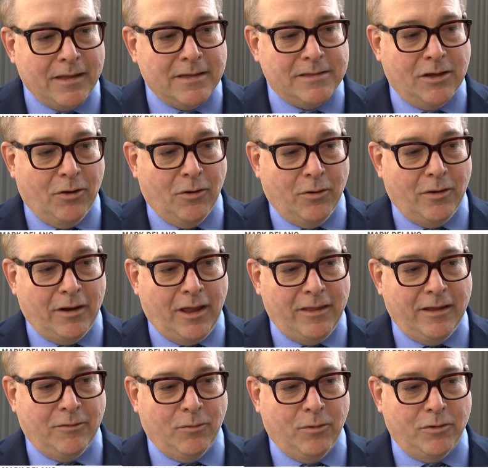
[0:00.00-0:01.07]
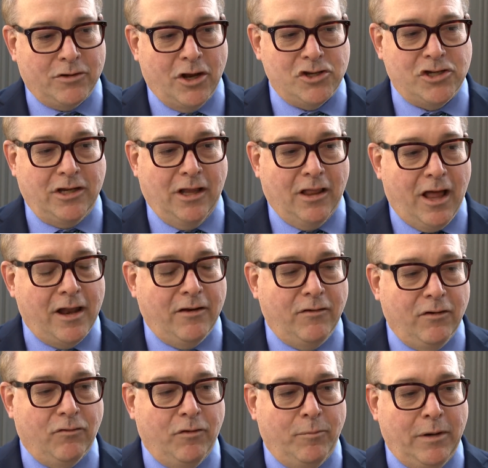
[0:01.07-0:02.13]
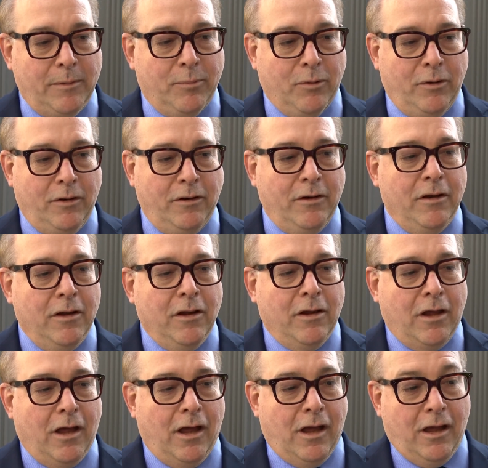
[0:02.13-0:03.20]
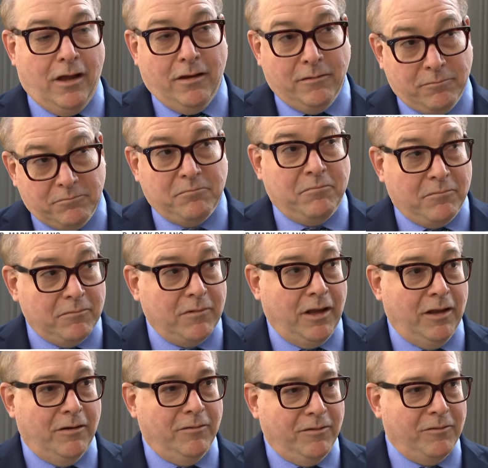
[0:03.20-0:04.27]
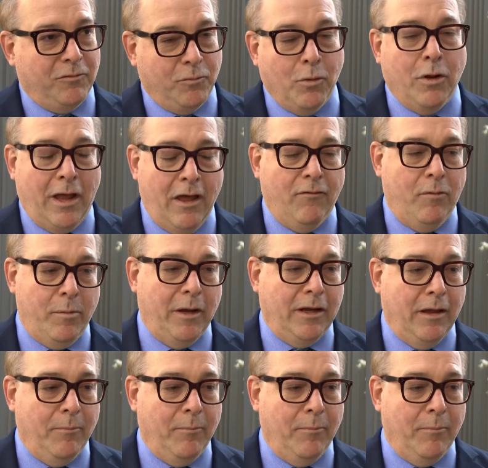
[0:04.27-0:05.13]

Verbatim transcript: So I think we're touching a lot of different people in uh, and will have a big